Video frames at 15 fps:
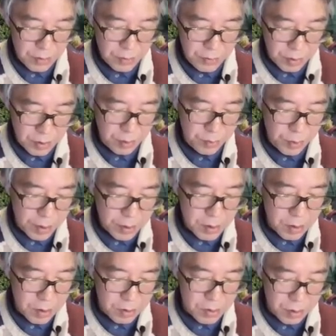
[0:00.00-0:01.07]
the
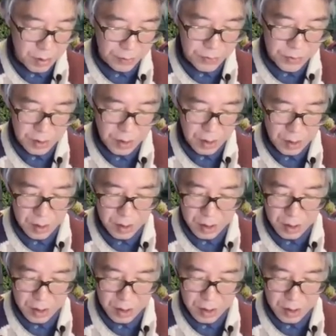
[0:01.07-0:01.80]
particle trapped in